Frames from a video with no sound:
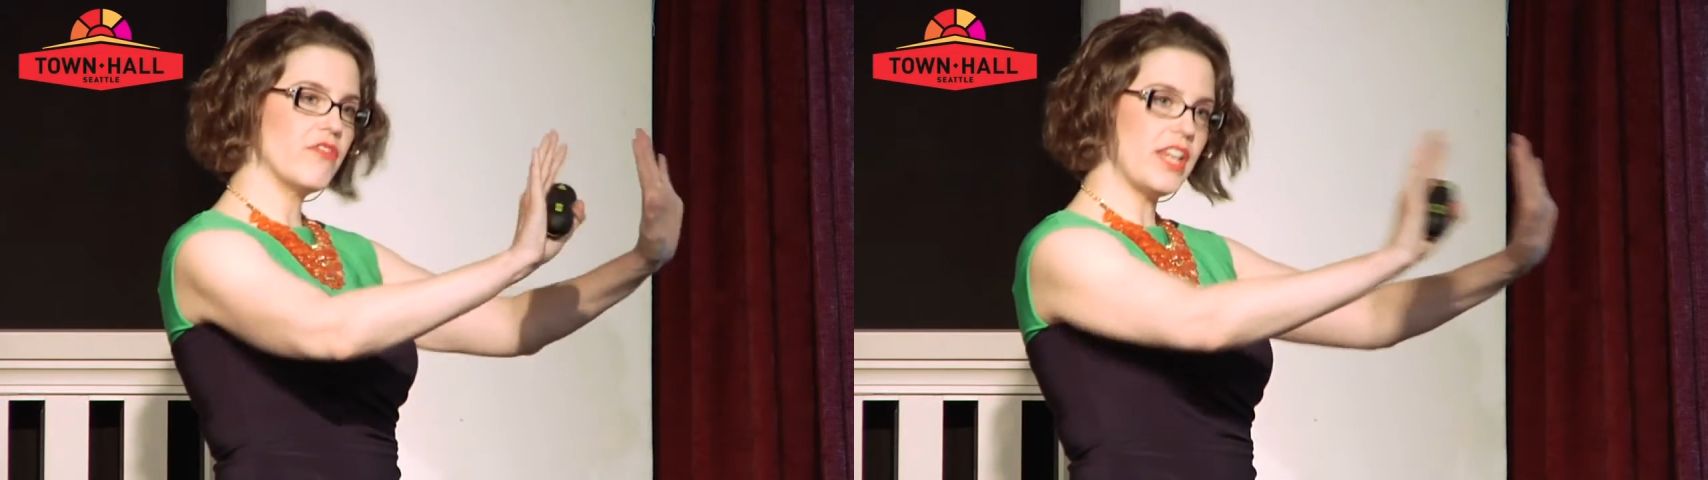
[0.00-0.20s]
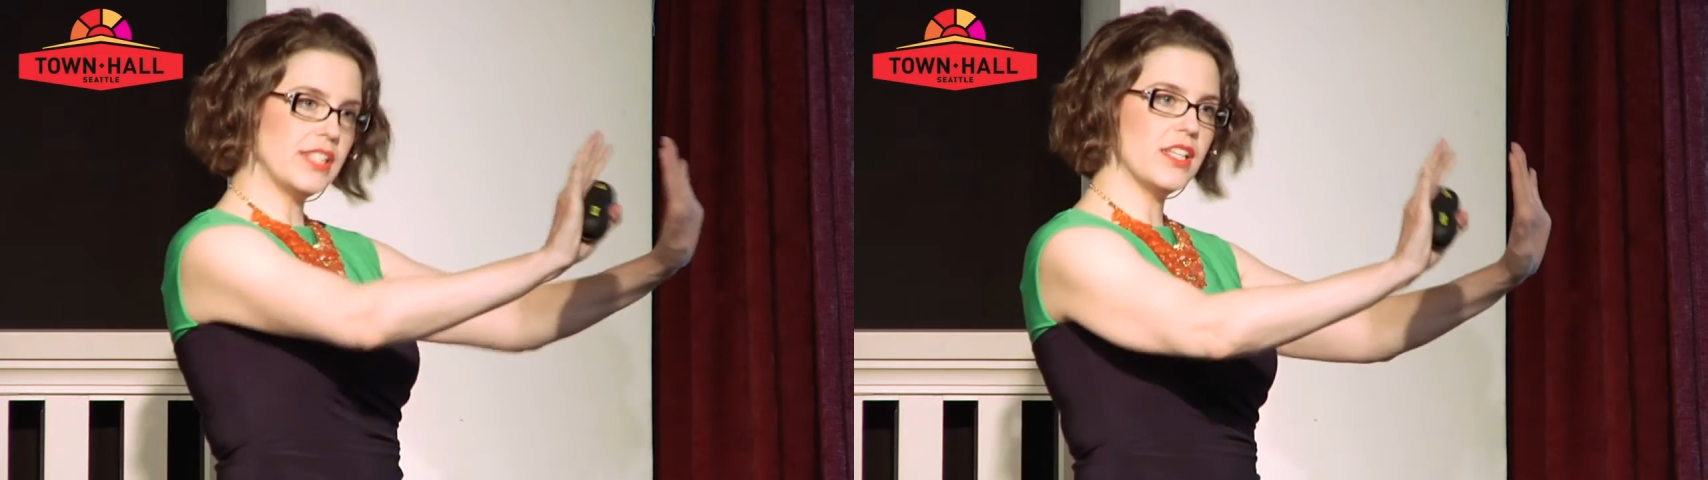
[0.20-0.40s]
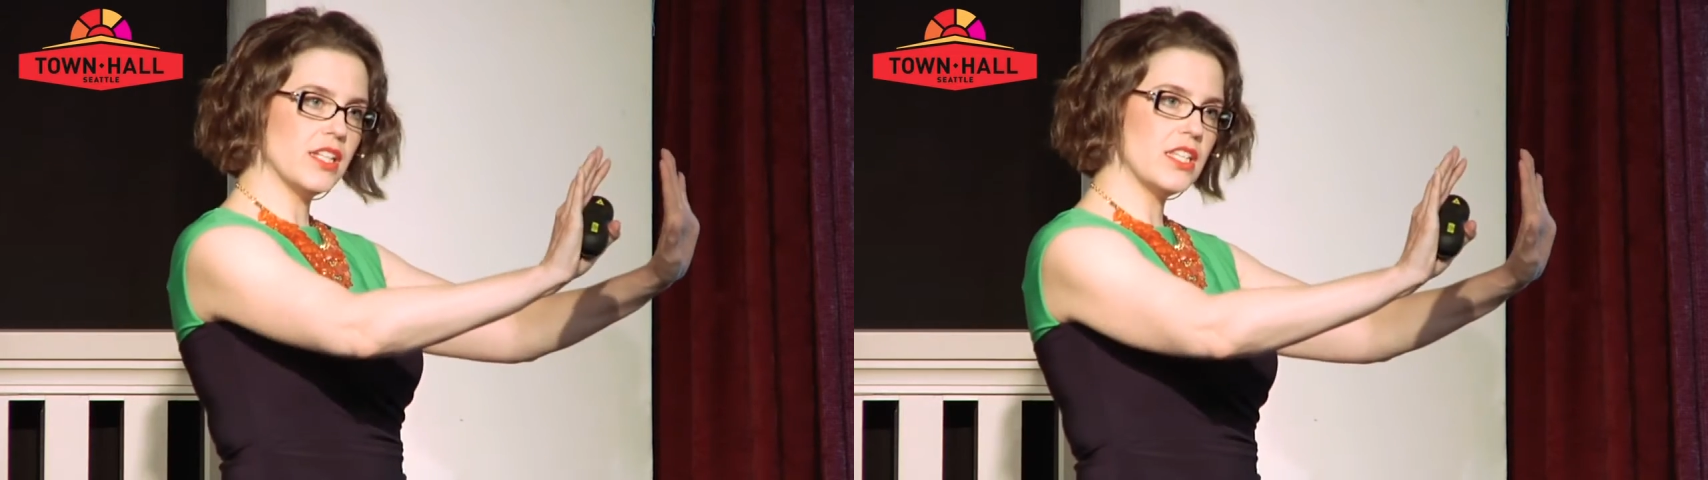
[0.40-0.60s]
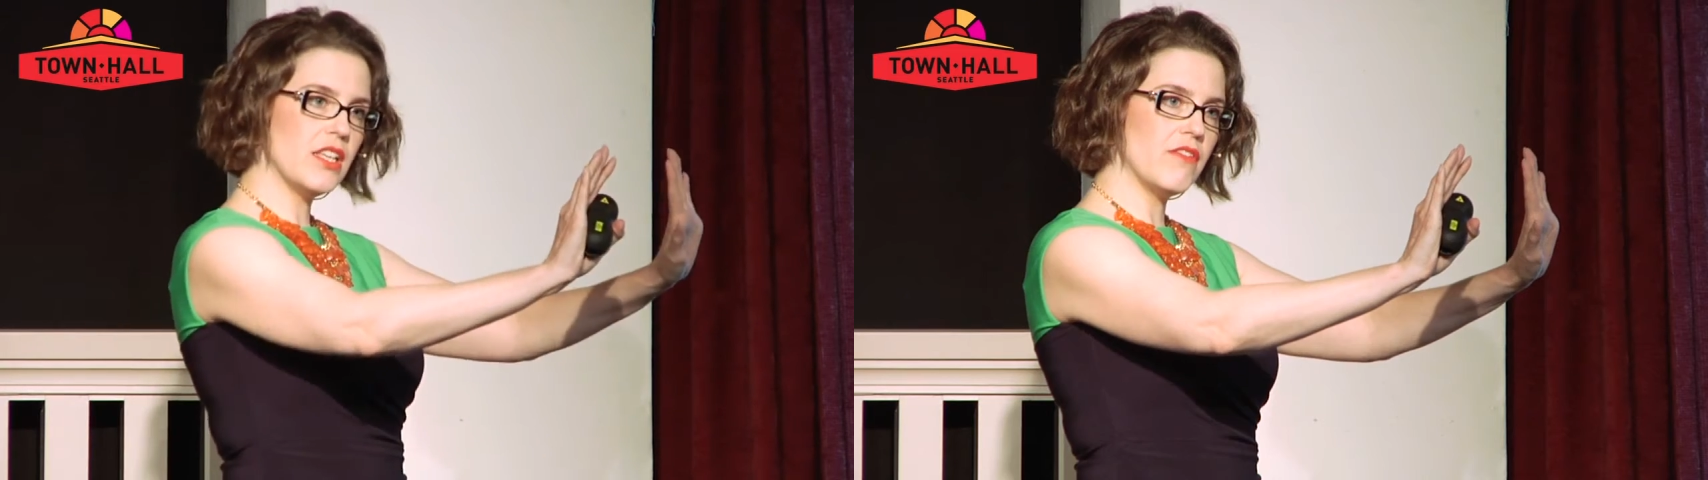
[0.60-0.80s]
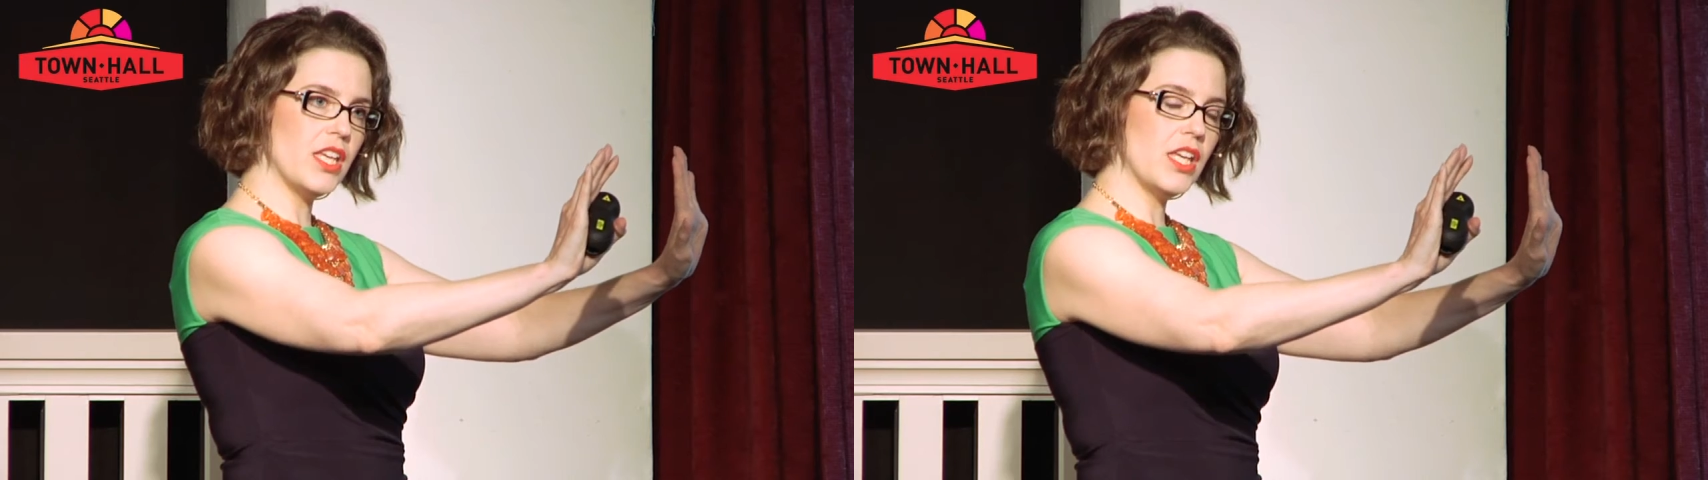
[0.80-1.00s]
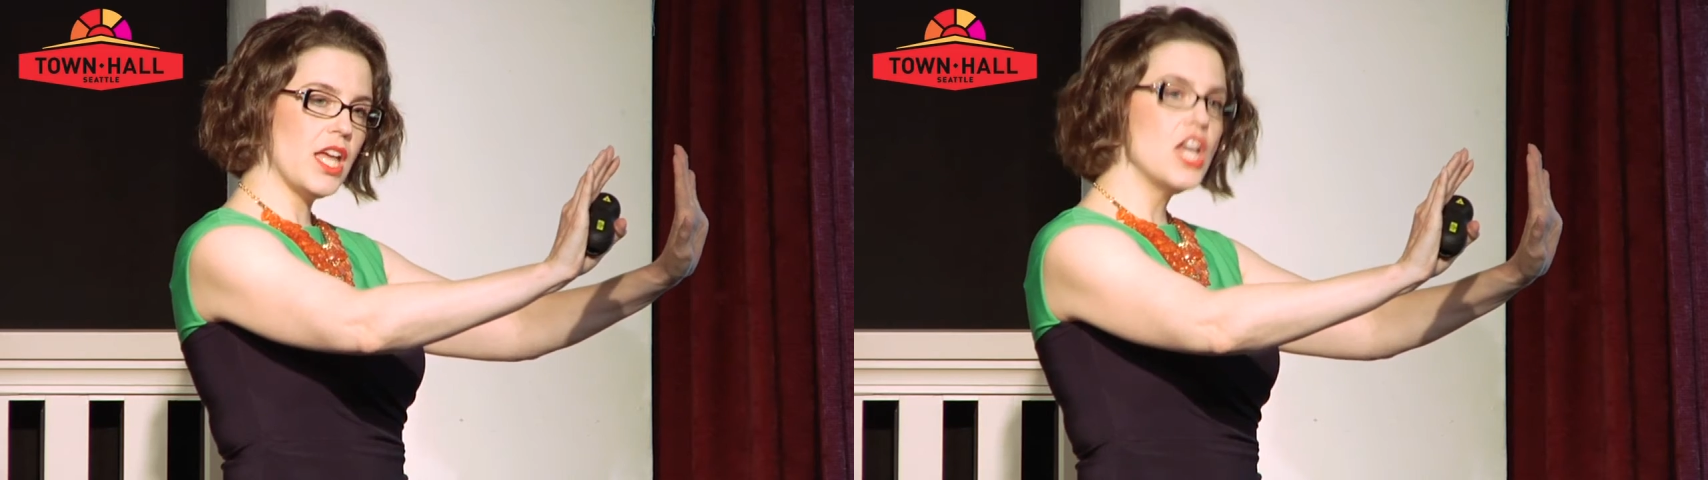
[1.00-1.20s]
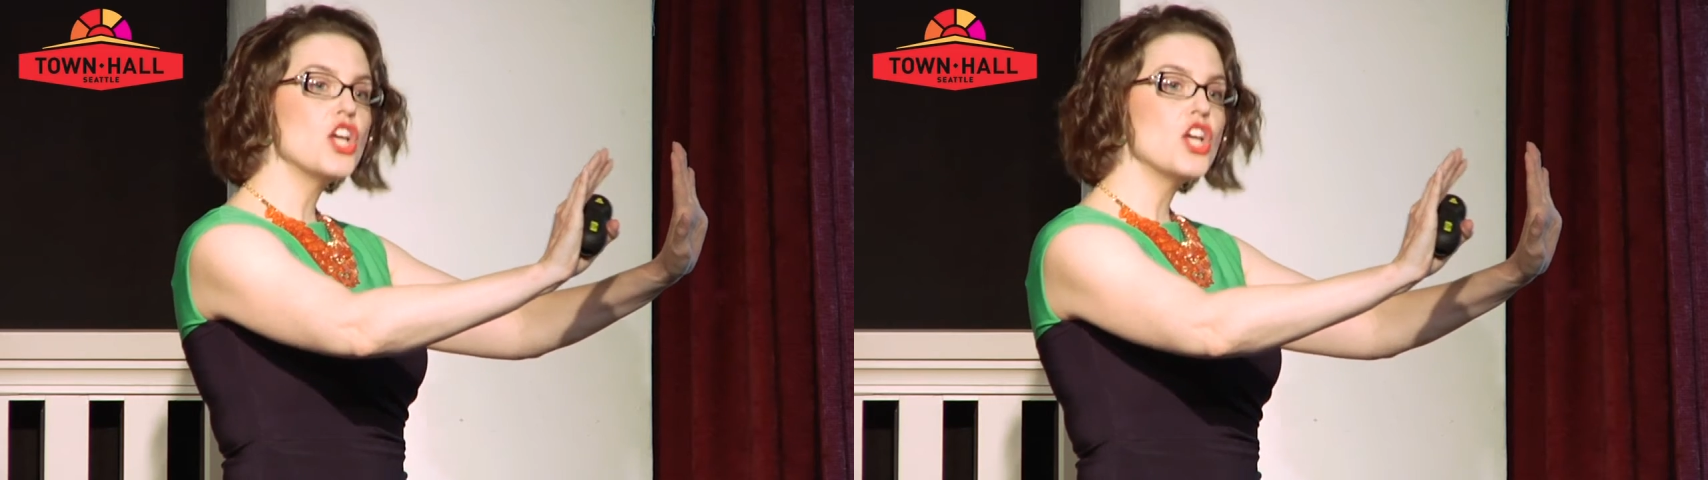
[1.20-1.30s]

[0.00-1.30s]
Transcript: facing a TV